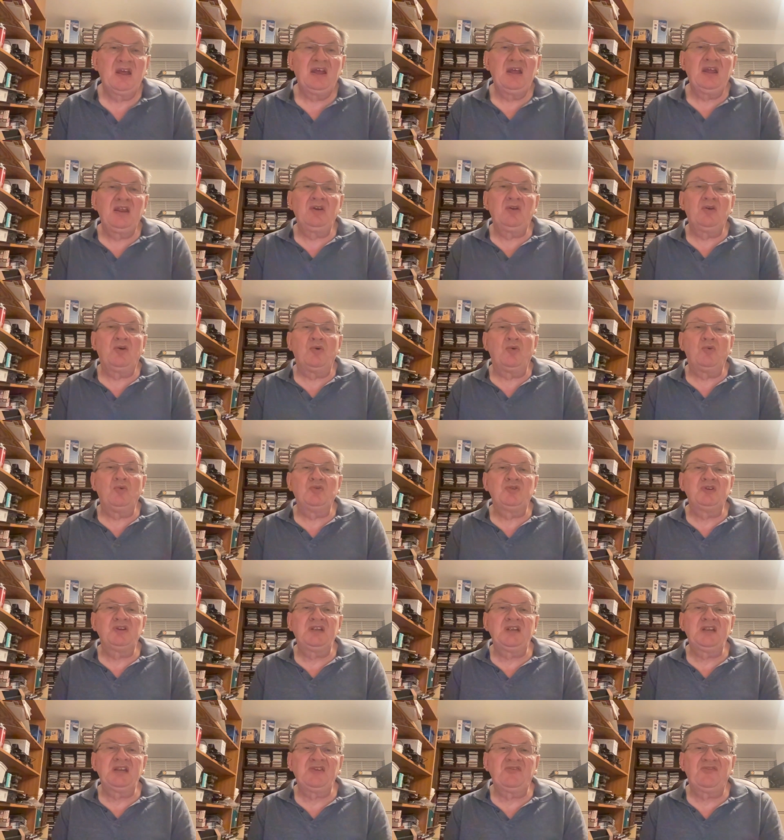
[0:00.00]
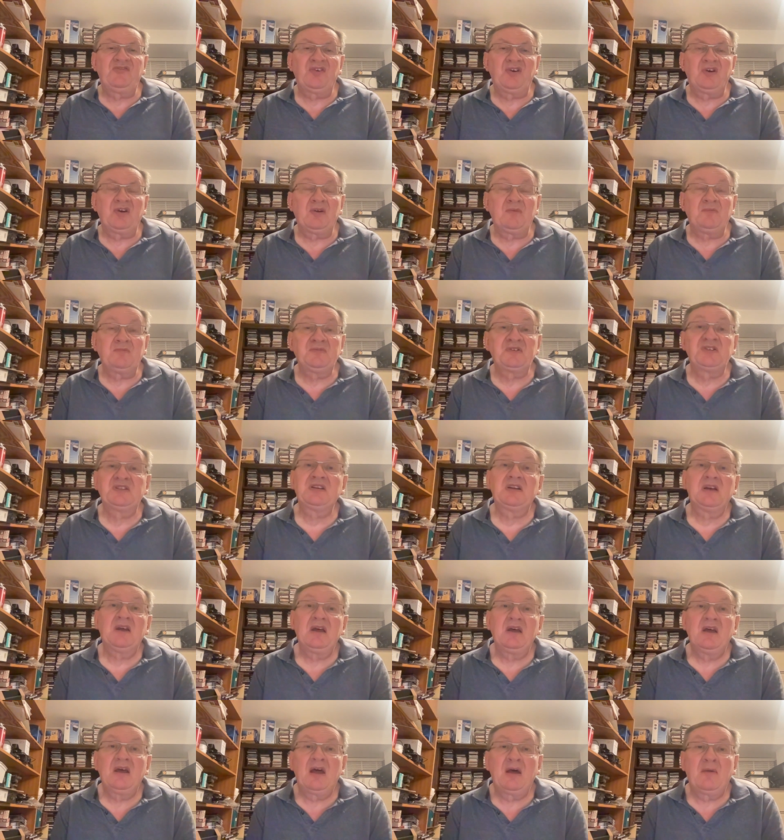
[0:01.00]
in all that it affirms
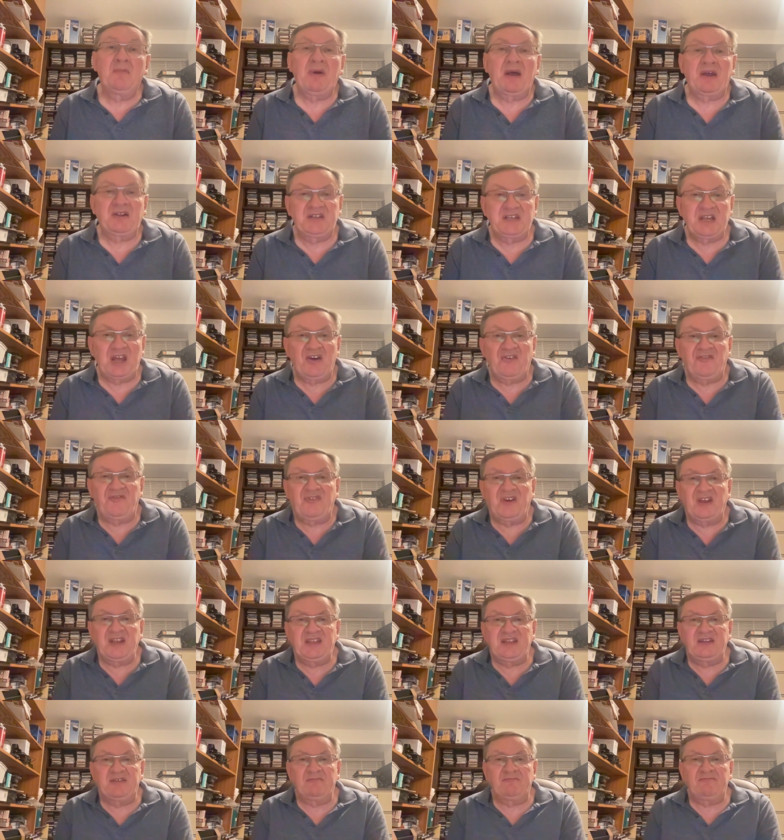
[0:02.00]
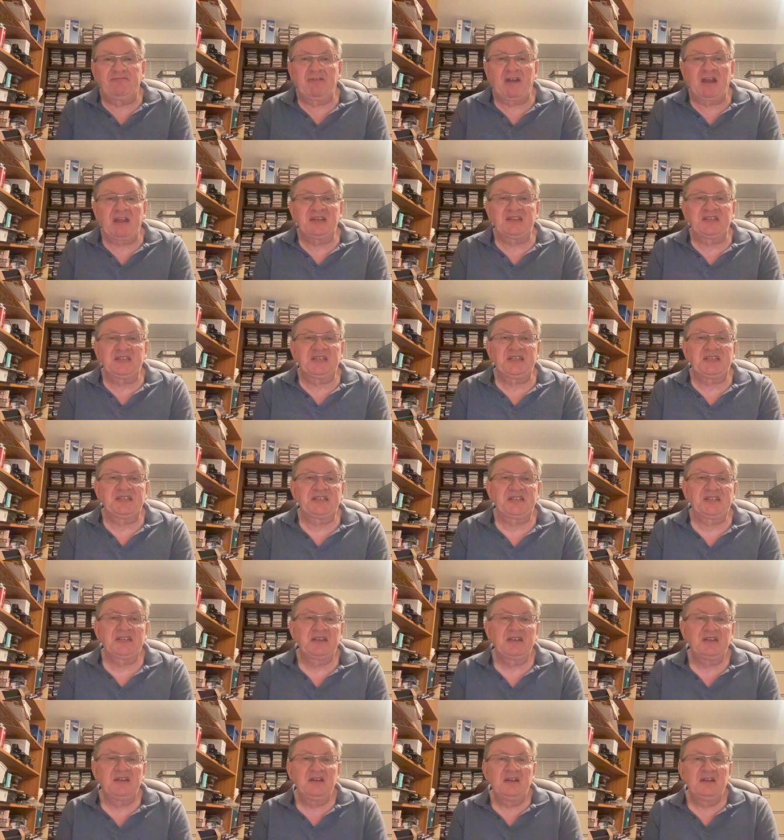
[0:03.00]
about our faith and practice.